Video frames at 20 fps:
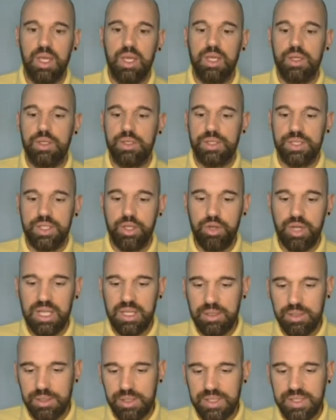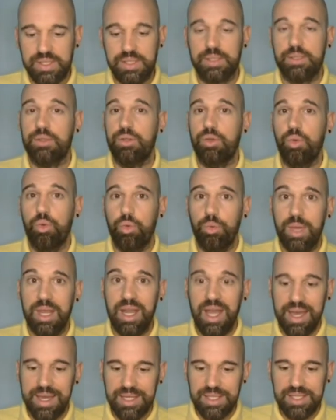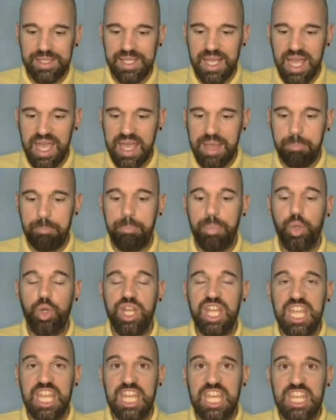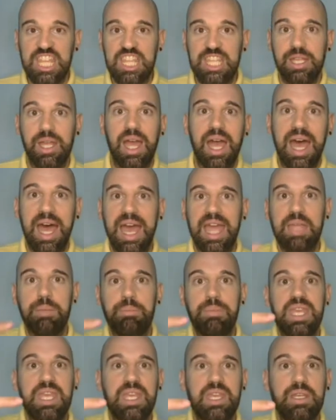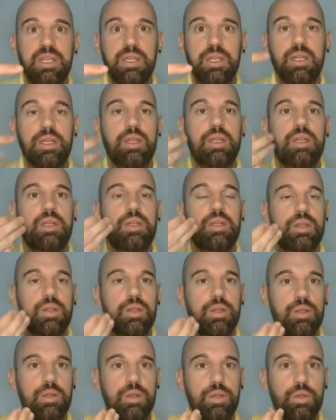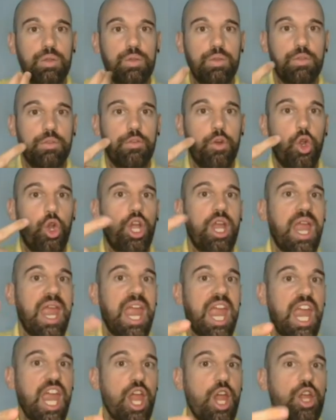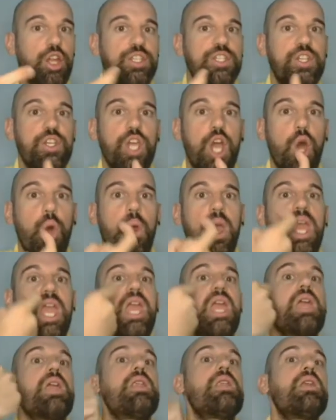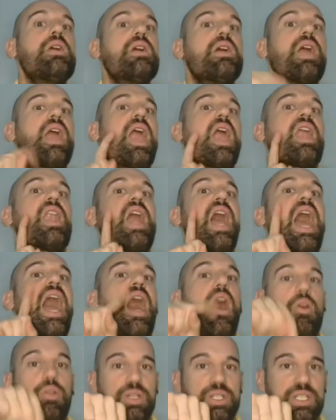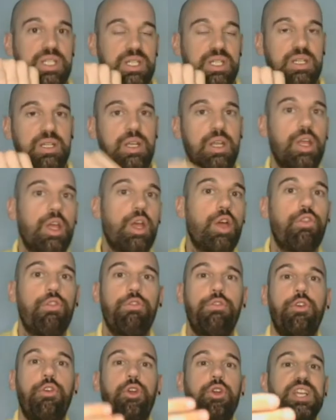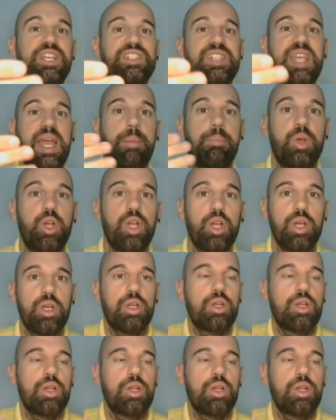Students, when I say breathe, I mean for air to go in and out. For example,